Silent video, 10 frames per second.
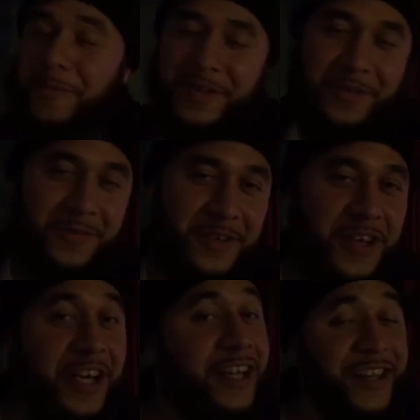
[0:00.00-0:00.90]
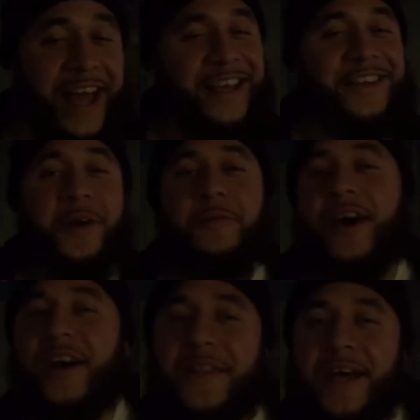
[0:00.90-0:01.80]
criminal like no
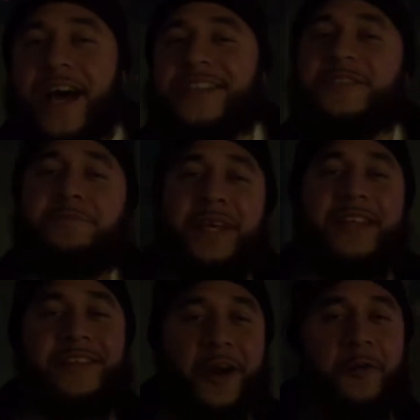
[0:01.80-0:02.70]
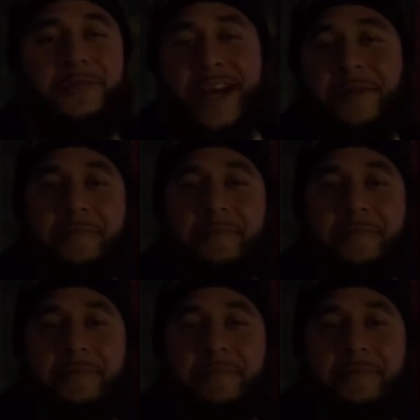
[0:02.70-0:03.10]
other. I speak dope like